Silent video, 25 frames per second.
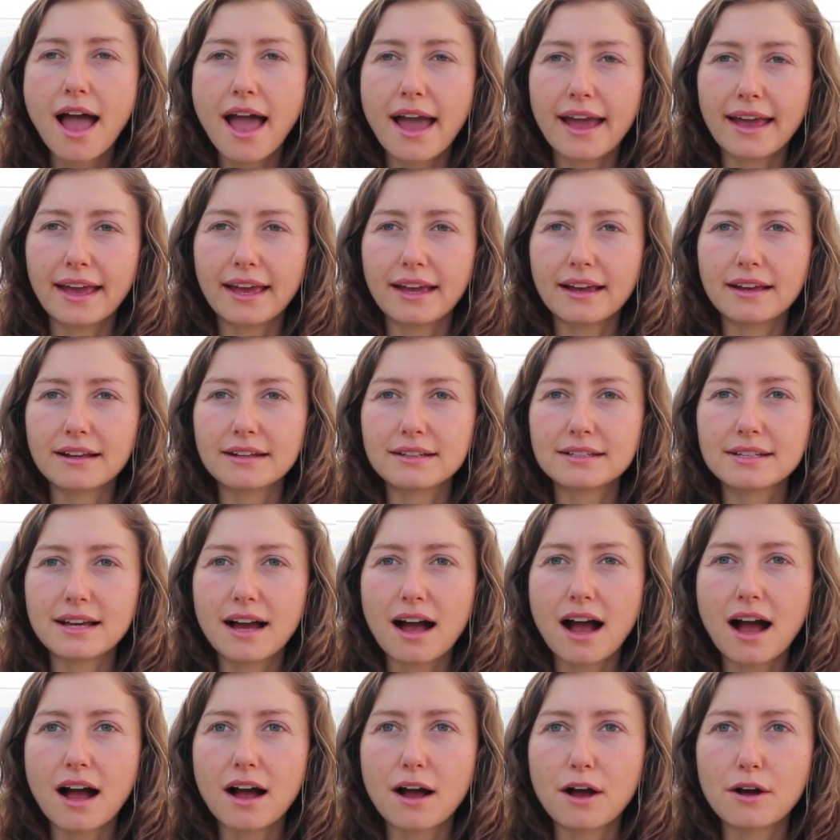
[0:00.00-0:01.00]
and
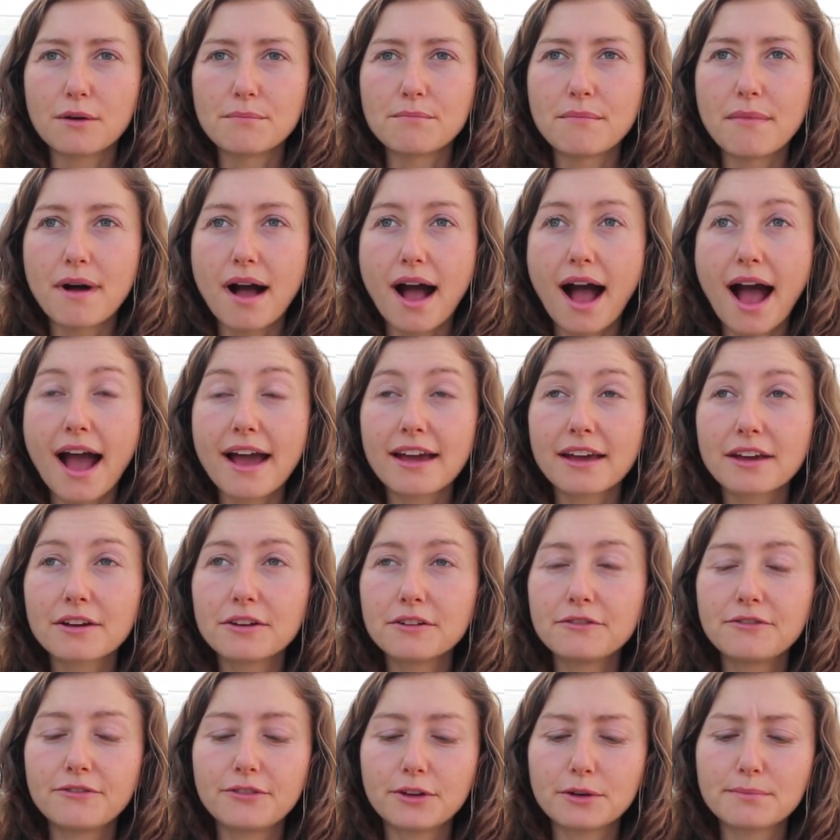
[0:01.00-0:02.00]
I
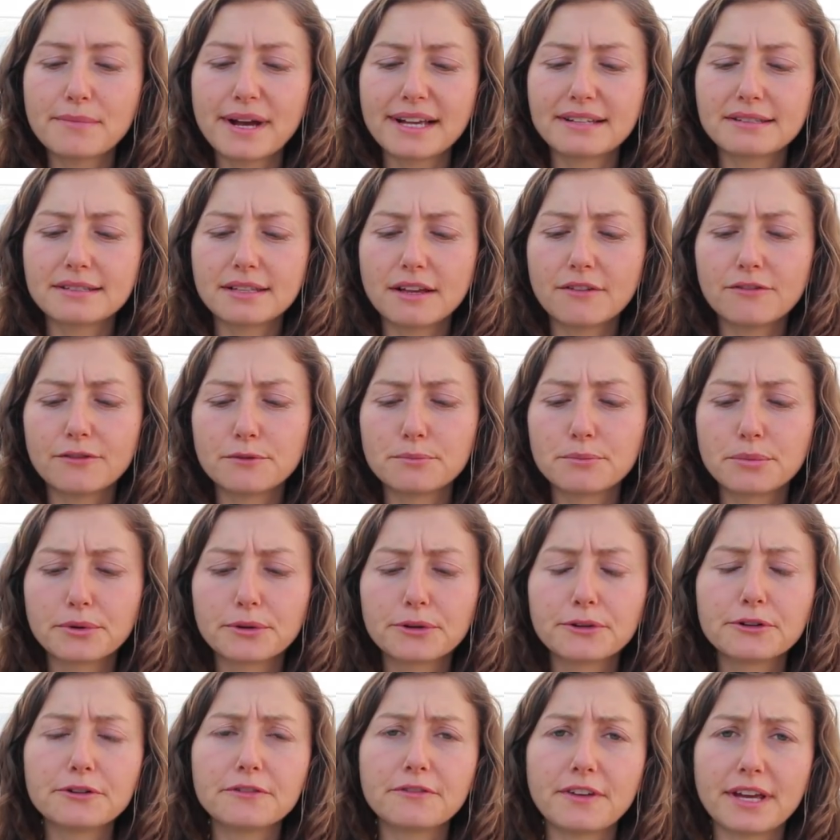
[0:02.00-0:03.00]
could feel myself
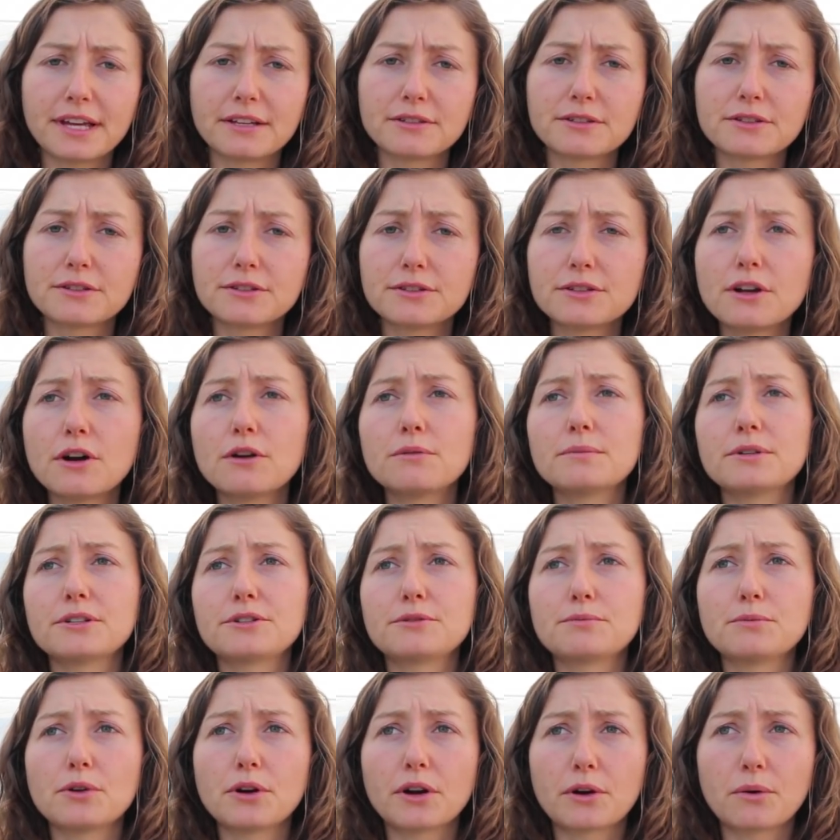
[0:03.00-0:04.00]
improving so
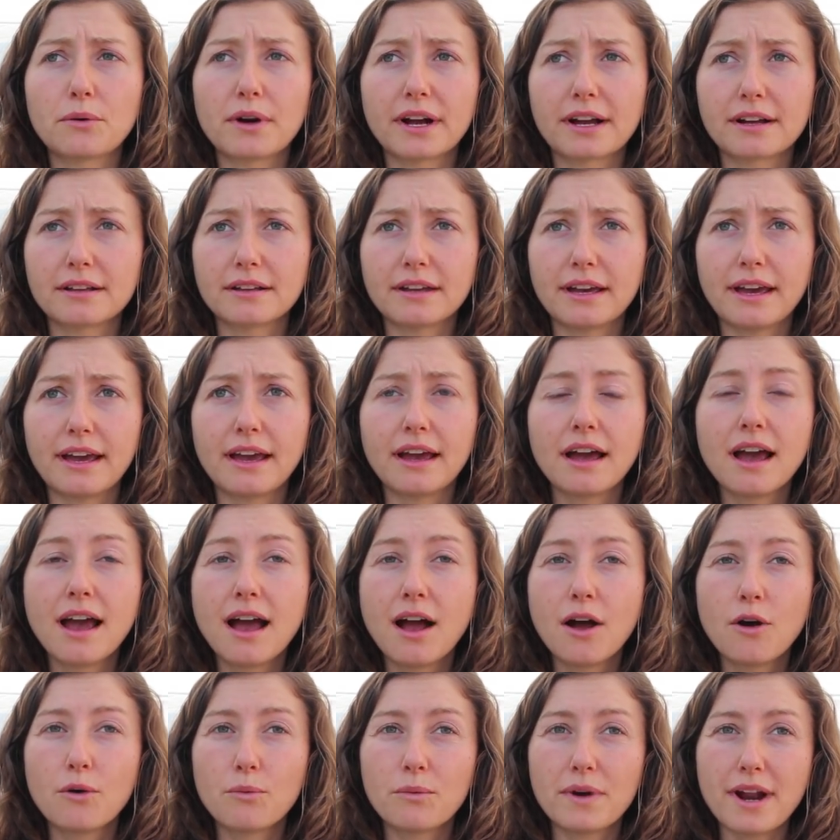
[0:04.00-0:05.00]
much more quickly
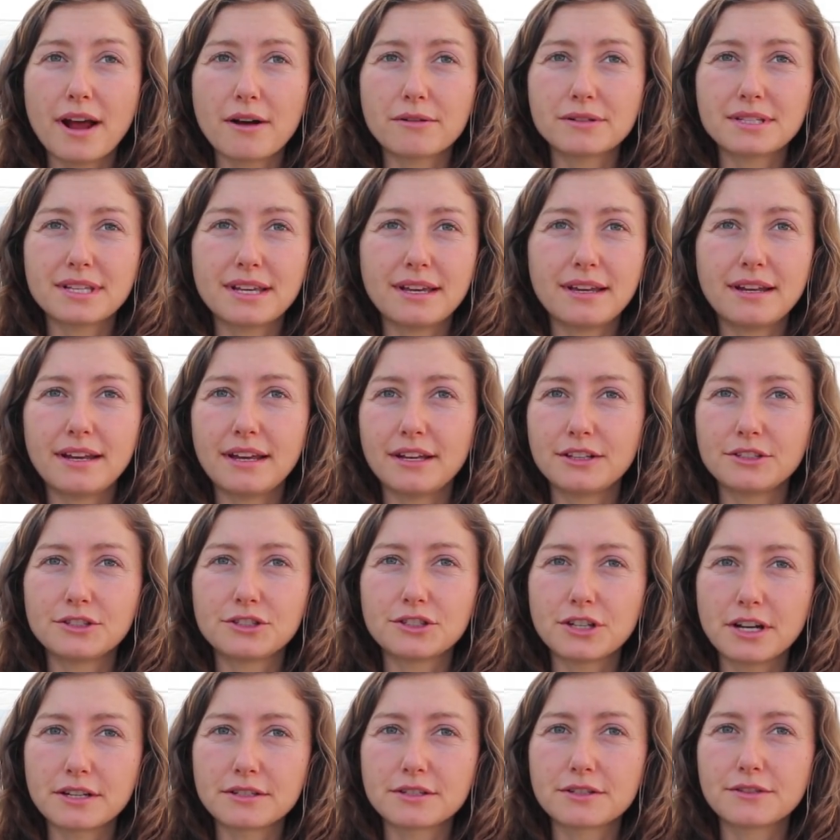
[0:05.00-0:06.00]
when I was eating
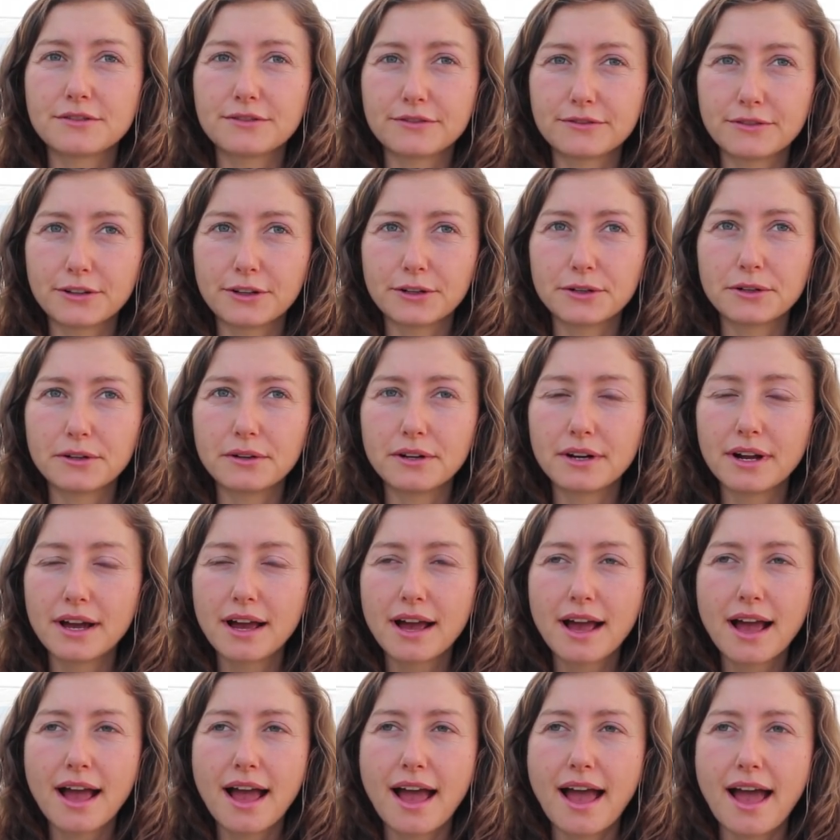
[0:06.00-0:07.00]
just fruit
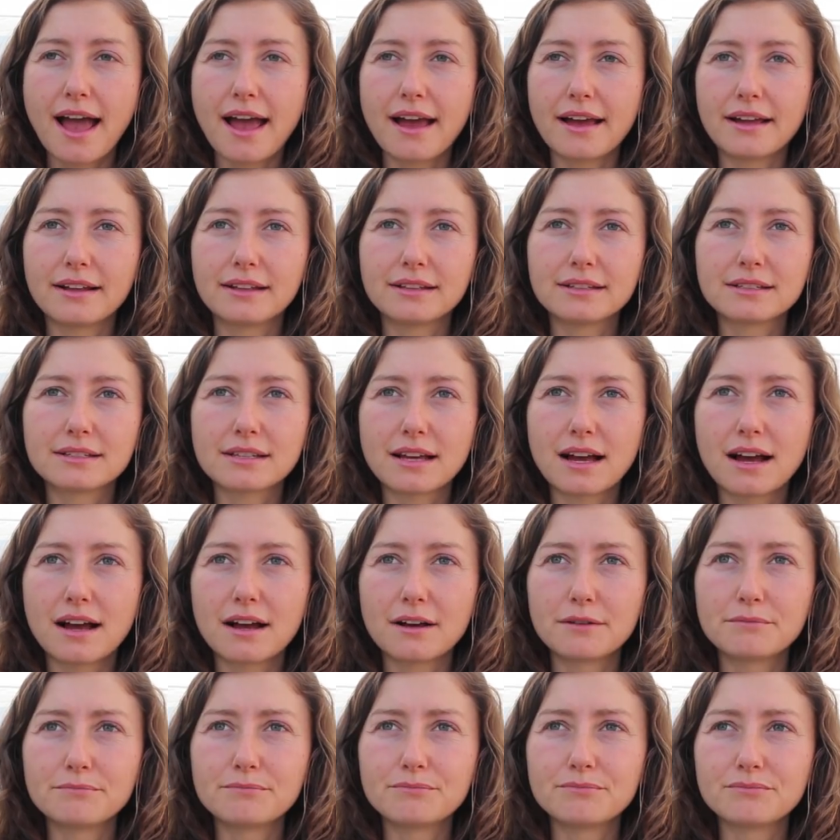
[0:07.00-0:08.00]
and
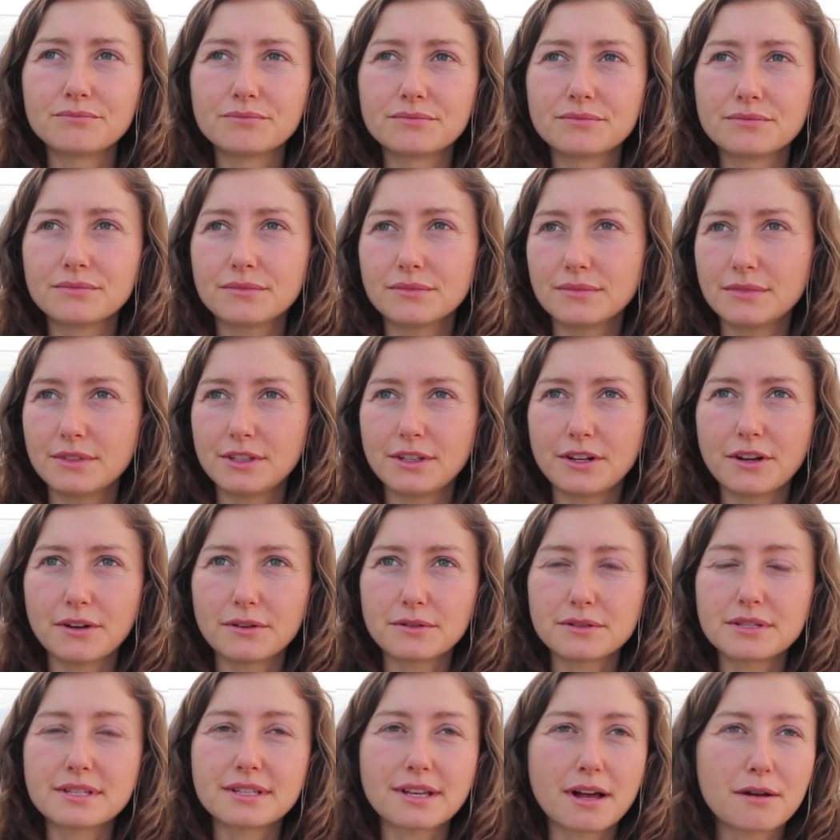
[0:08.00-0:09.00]

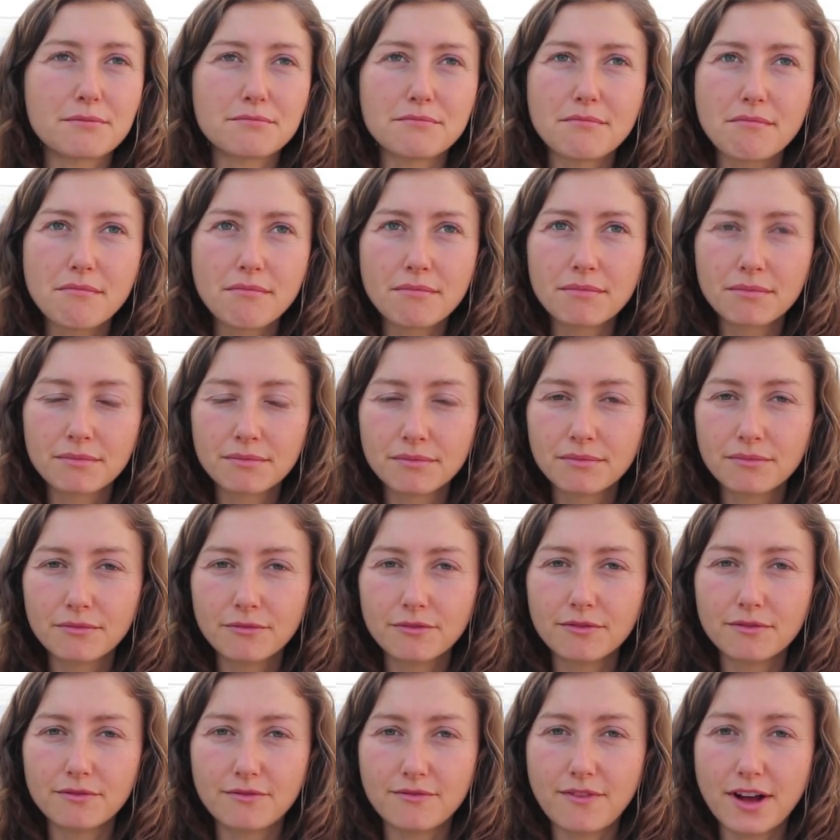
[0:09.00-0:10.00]
some
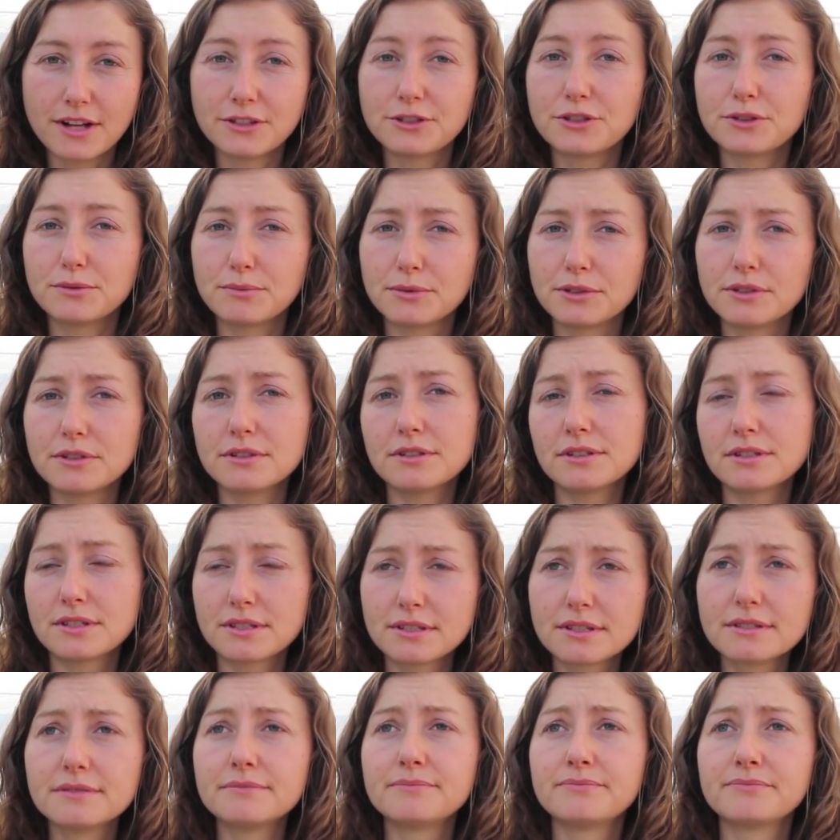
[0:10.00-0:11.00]

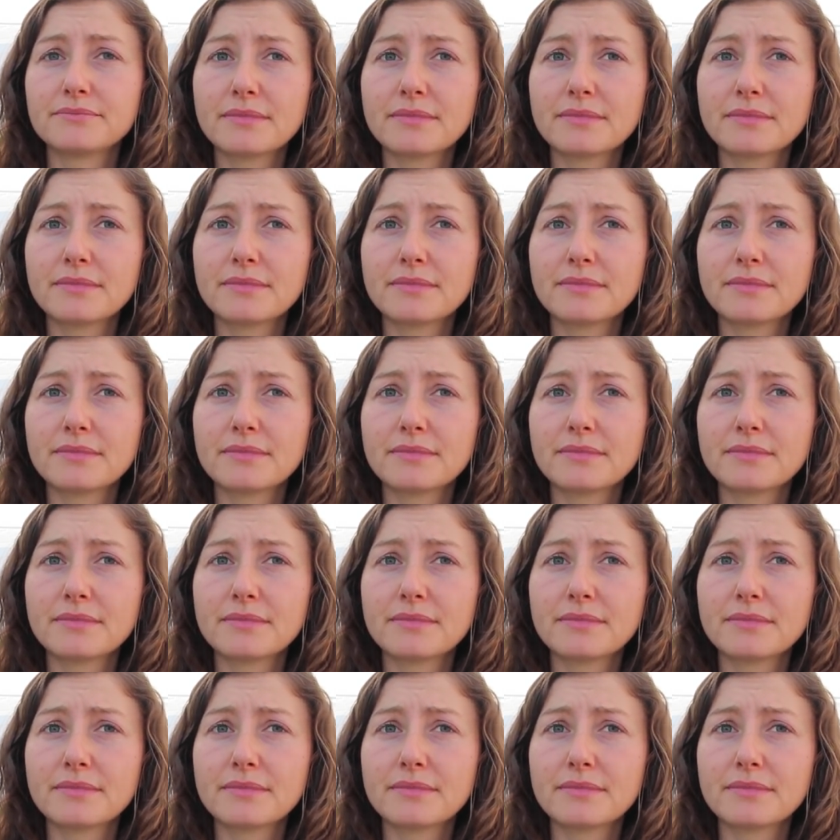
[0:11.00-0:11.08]
vegetables.